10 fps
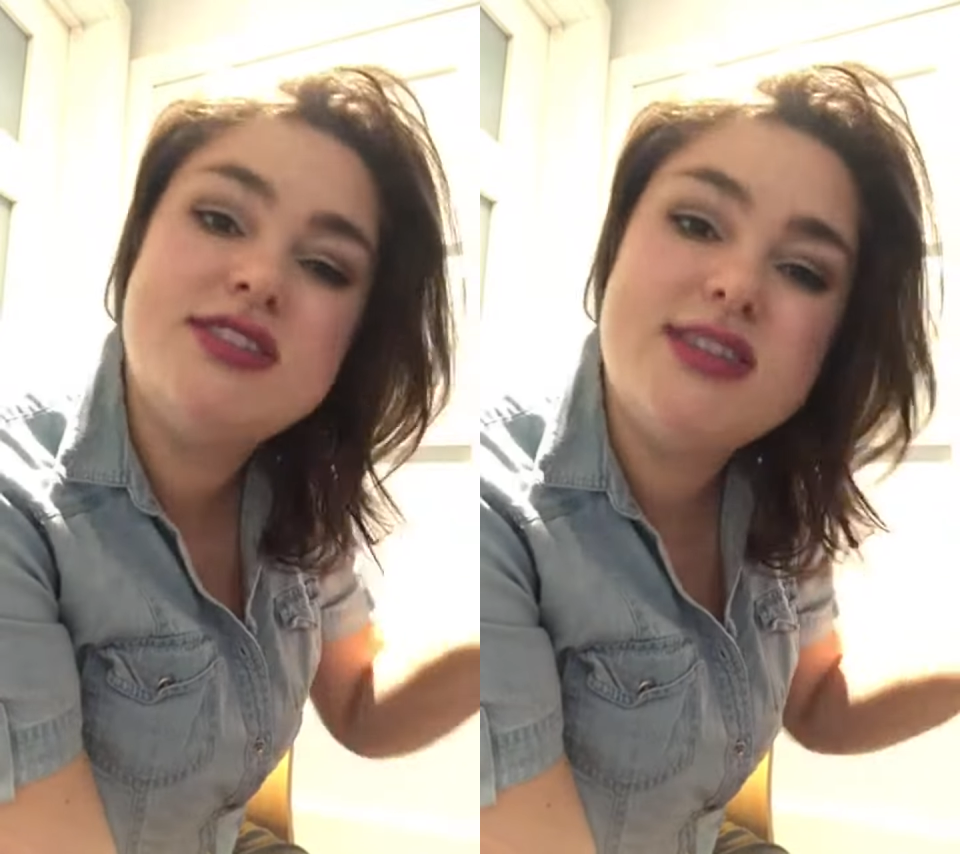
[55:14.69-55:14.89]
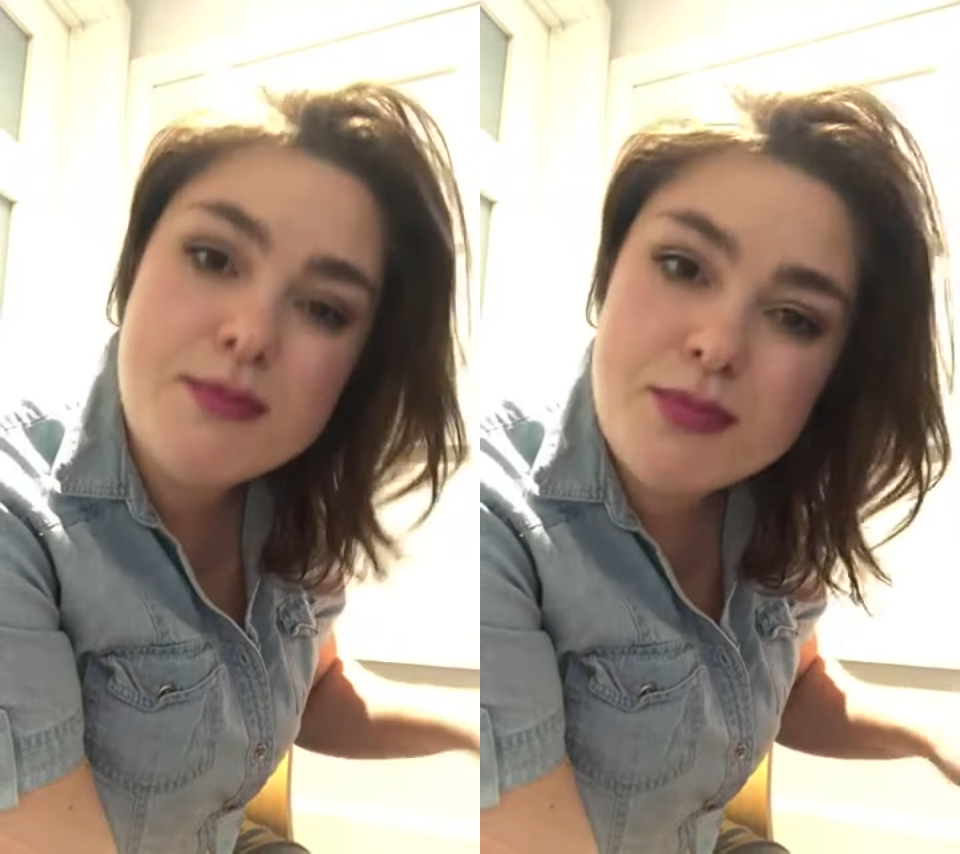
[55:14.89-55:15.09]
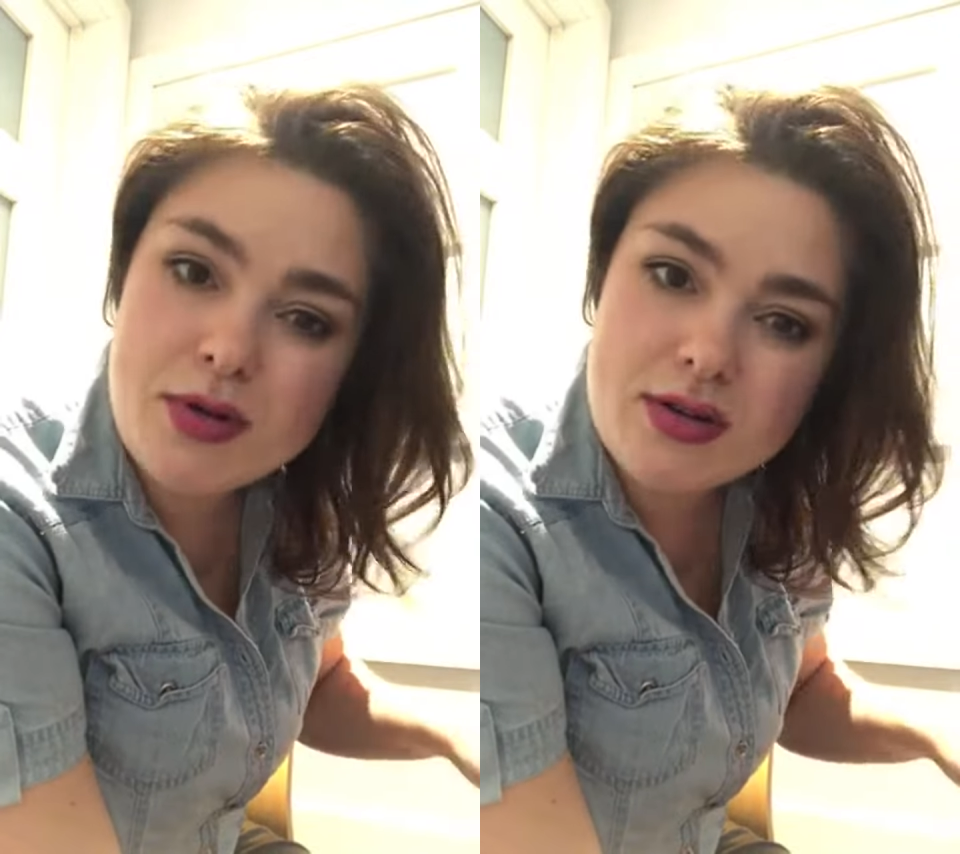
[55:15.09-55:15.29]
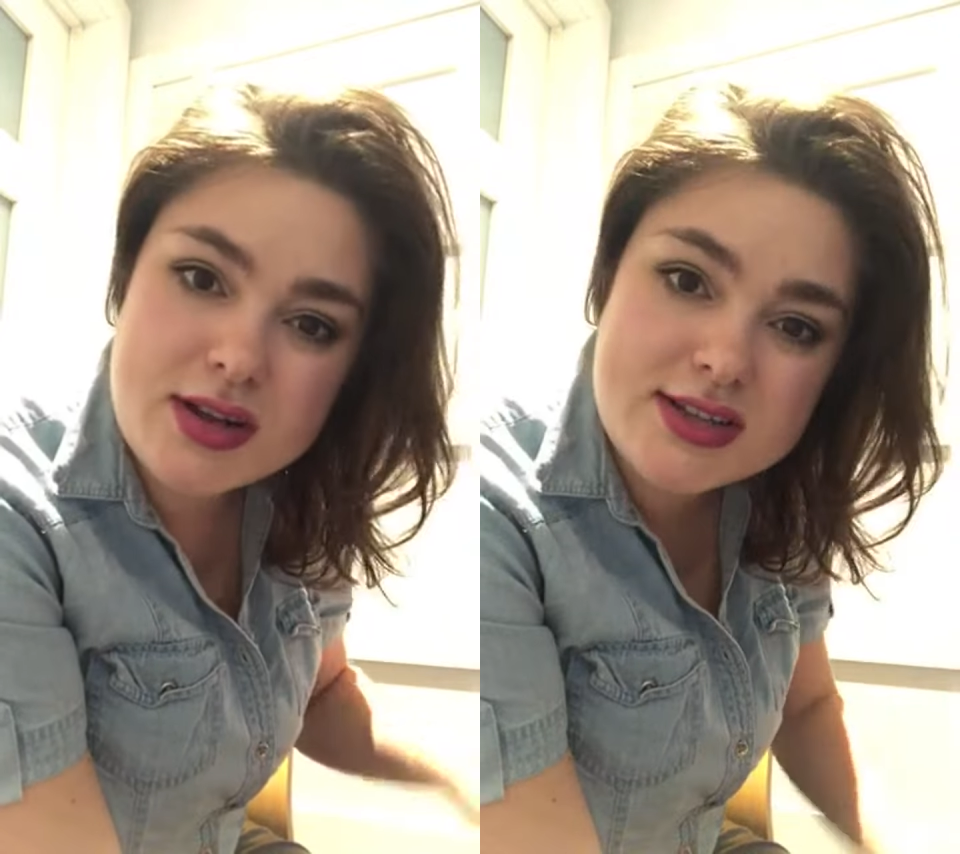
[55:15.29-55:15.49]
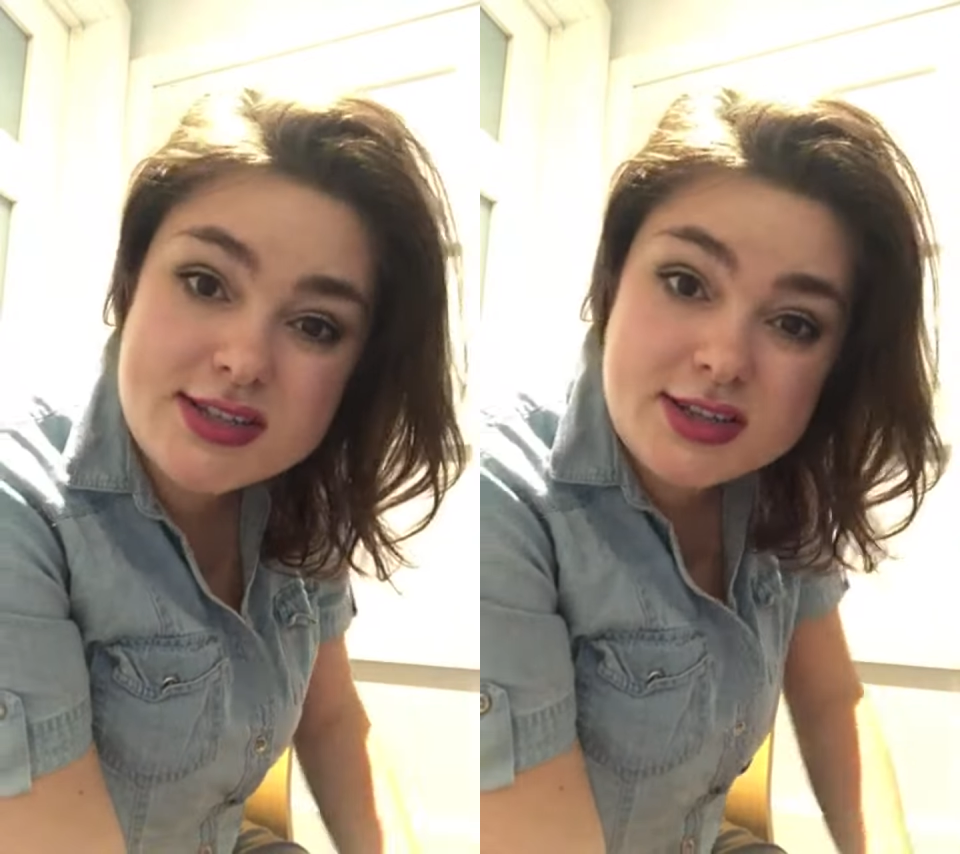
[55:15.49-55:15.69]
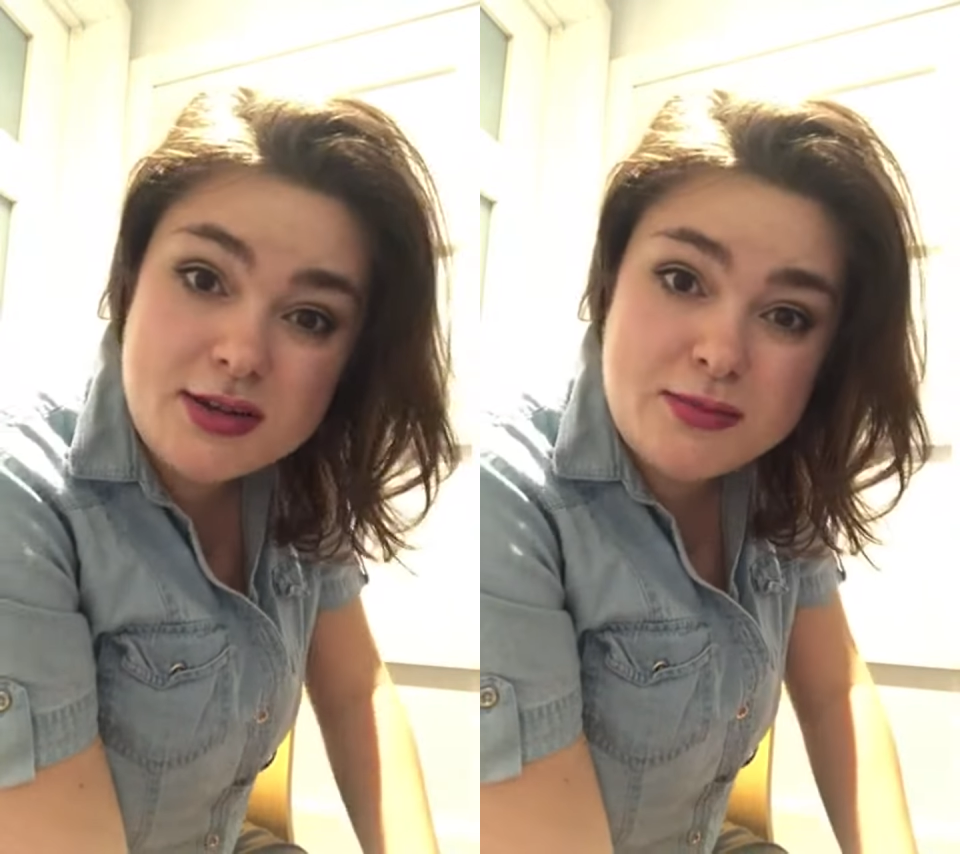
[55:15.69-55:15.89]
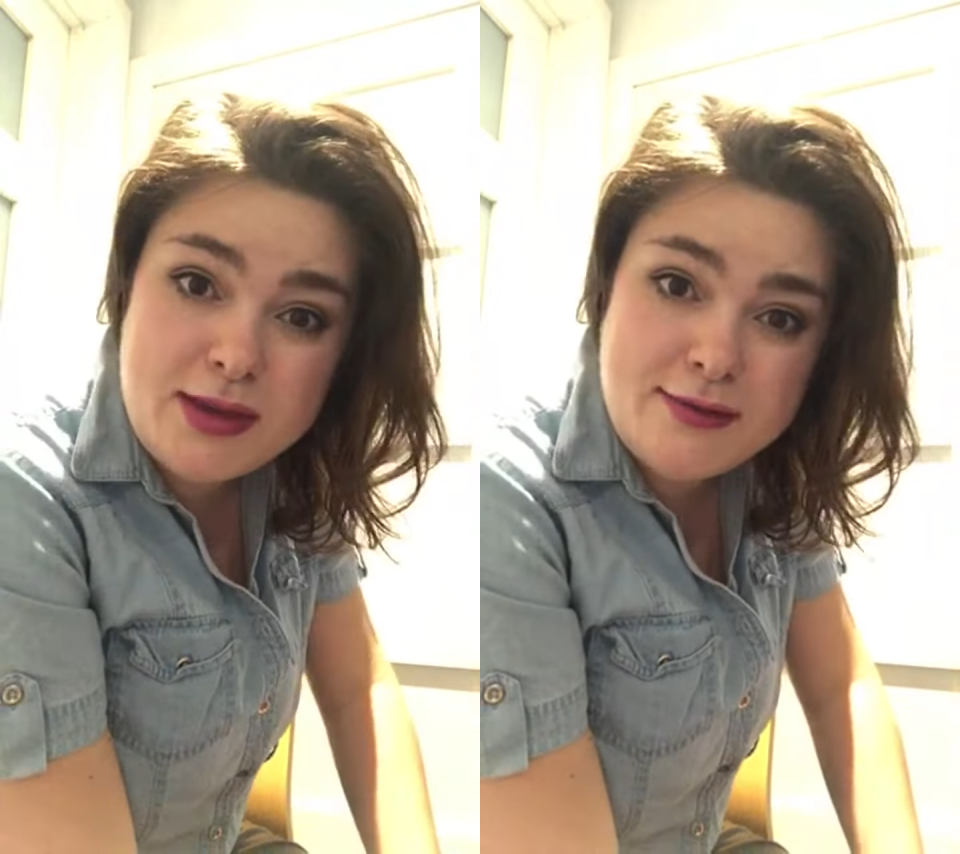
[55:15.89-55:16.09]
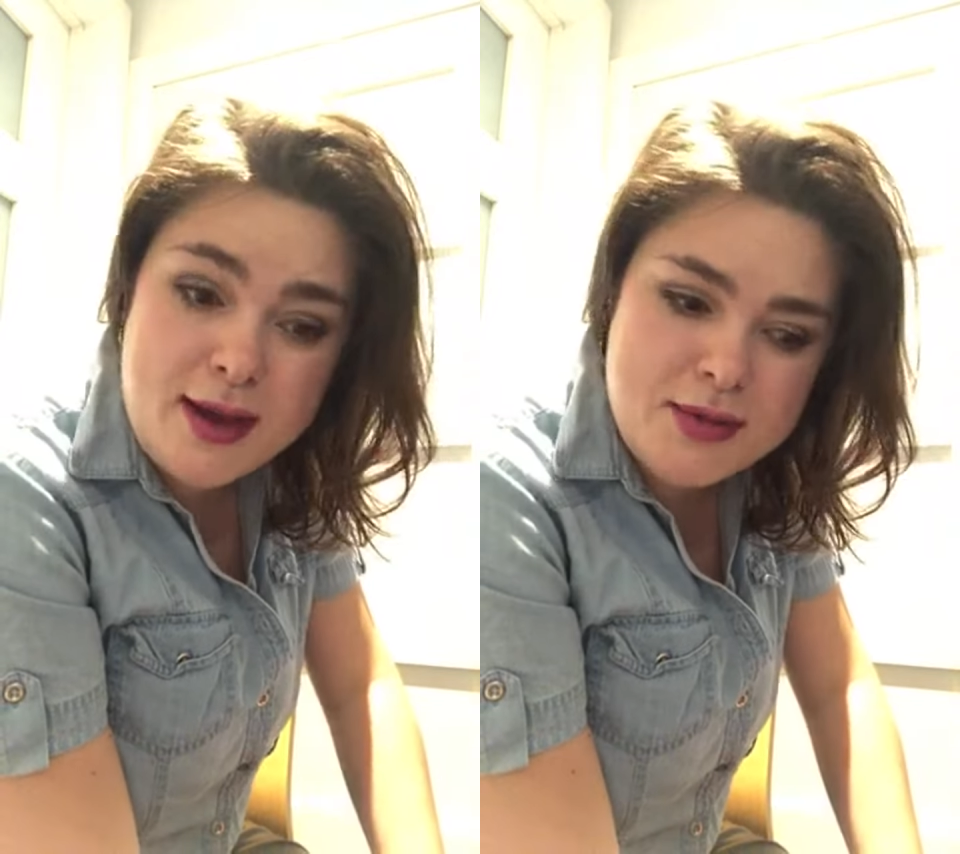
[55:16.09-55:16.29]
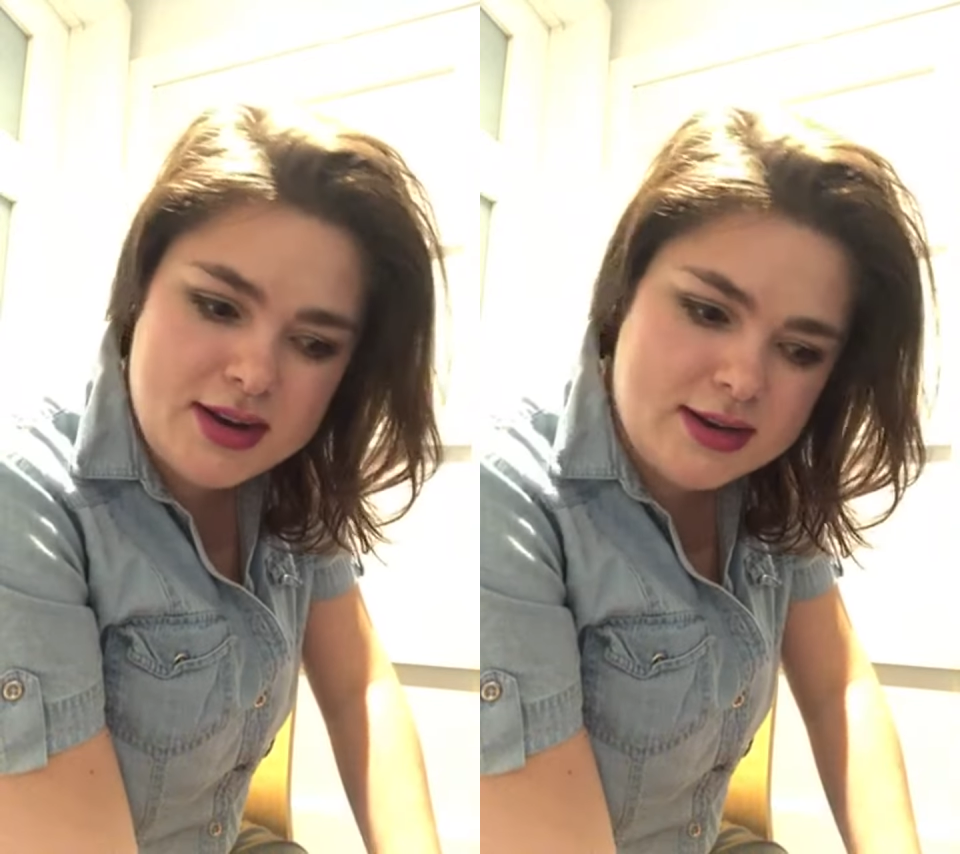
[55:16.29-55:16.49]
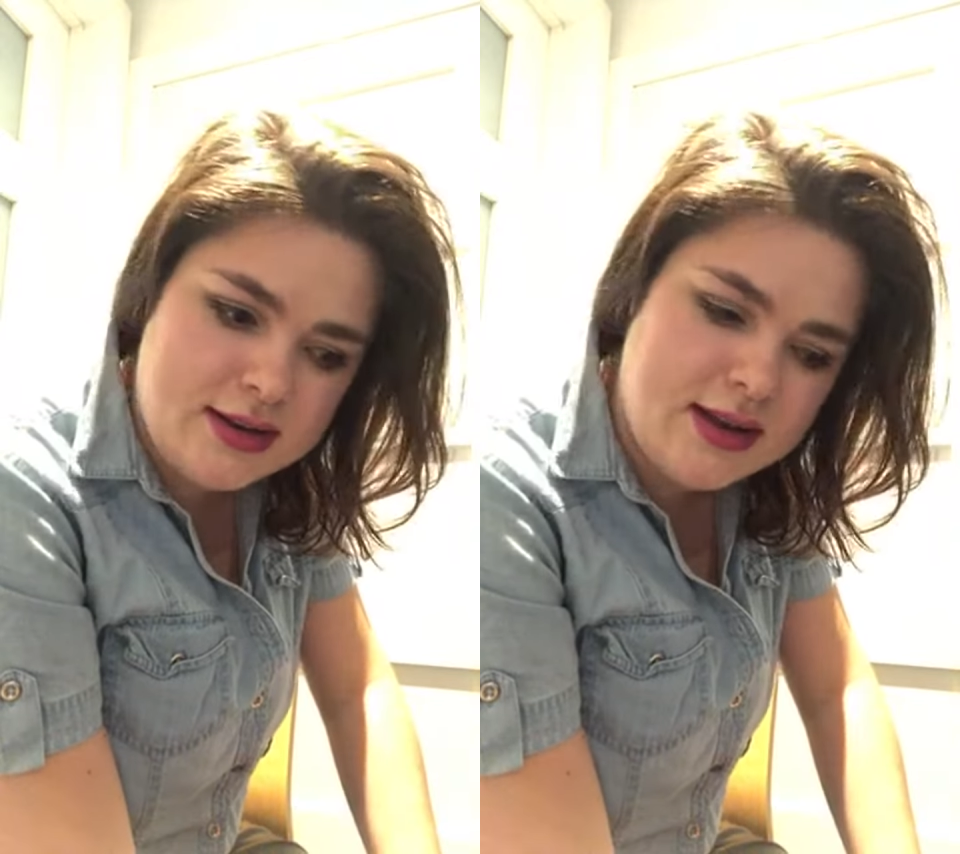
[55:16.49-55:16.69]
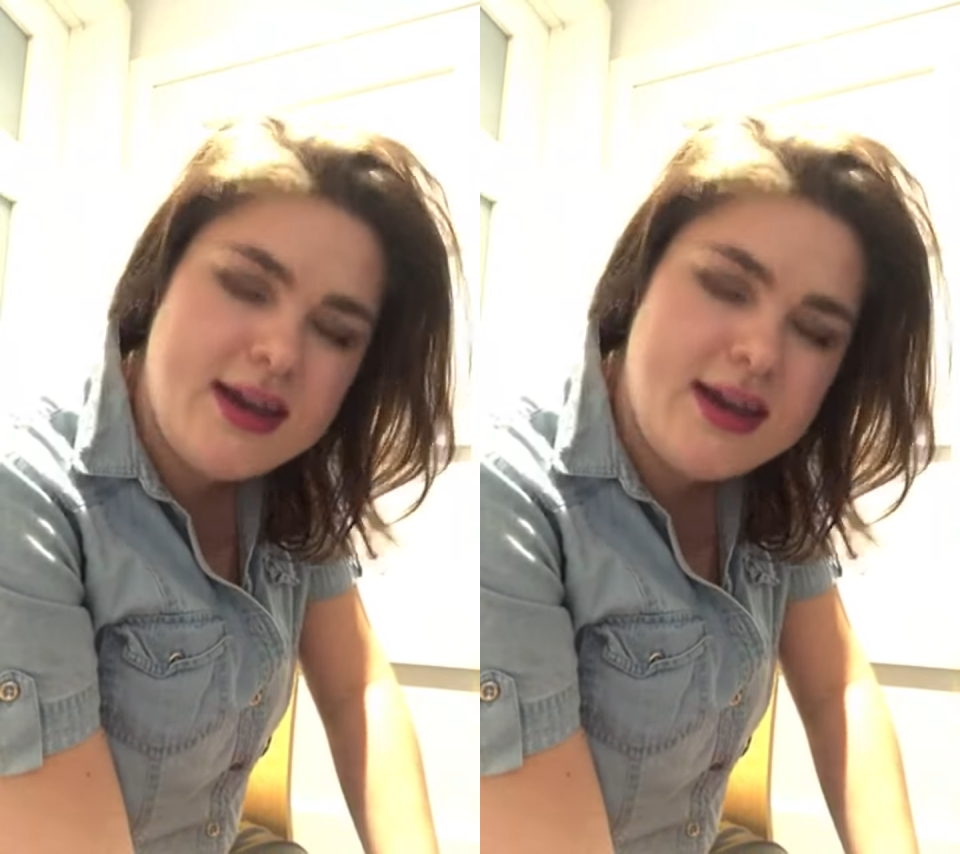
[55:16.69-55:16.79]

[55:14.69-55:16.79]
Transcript: simple and still be feminine.